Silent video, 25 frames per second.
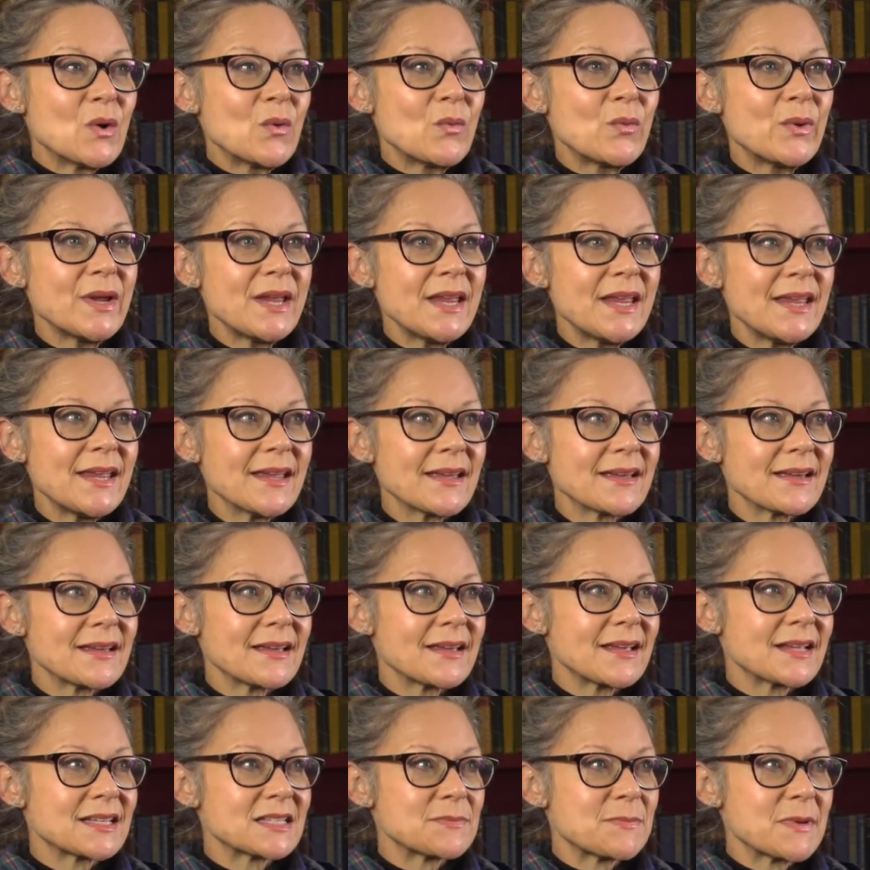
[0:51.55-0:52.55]
we
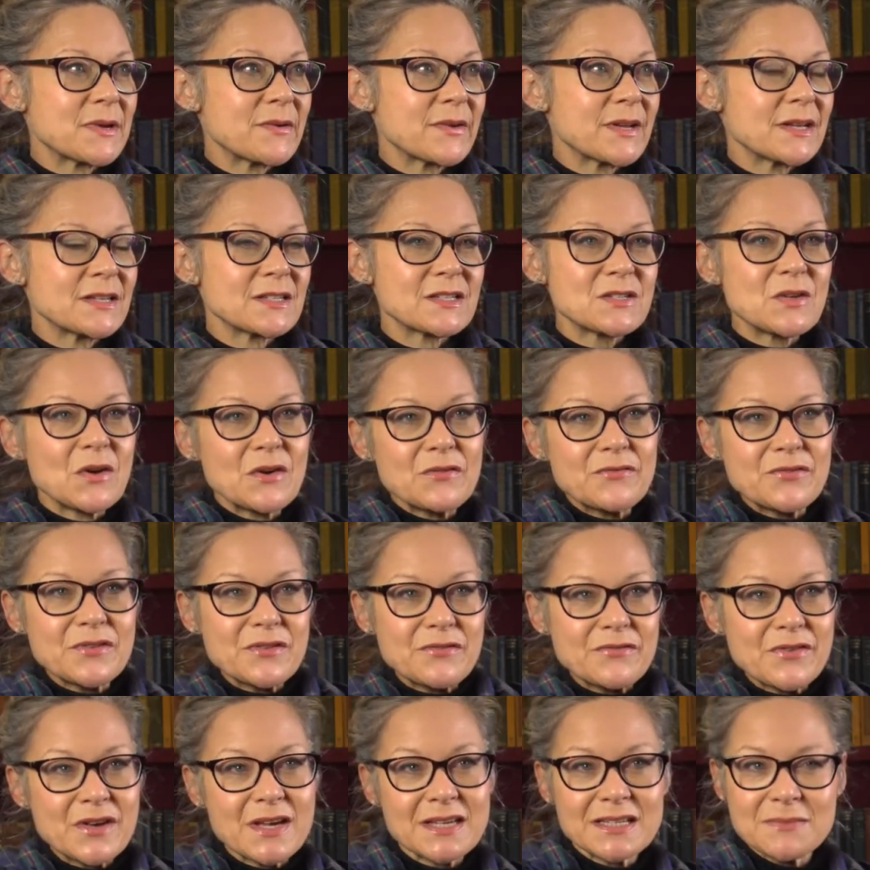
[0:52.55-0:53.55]
experienced, not for
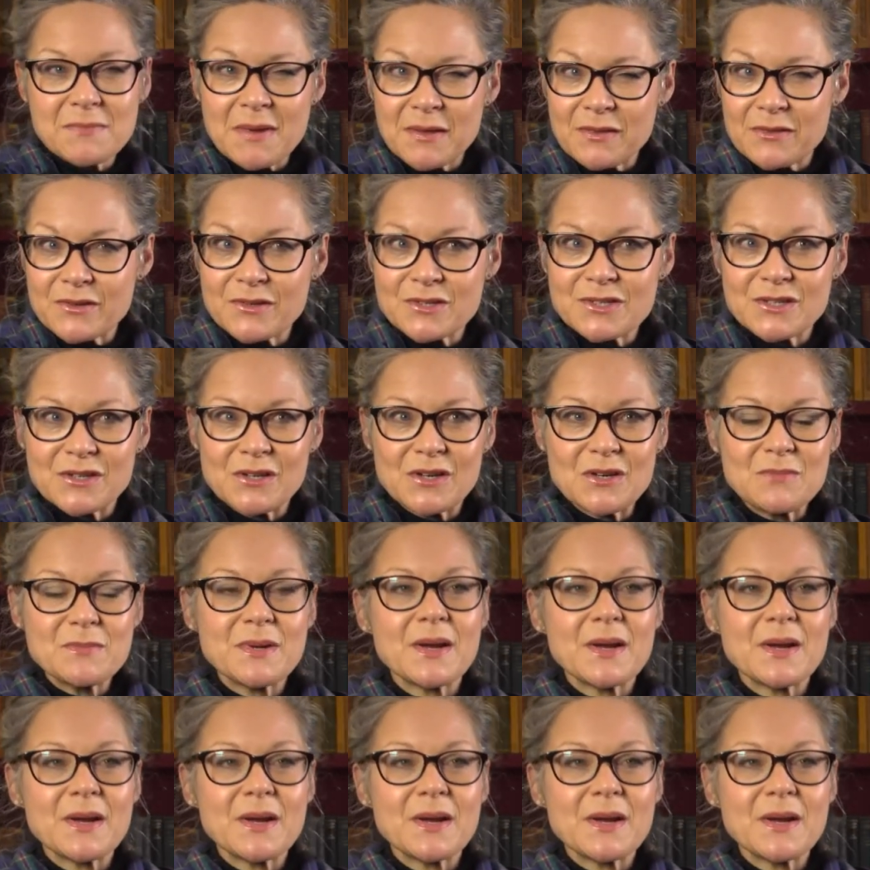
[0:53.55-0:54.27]
the first month or two,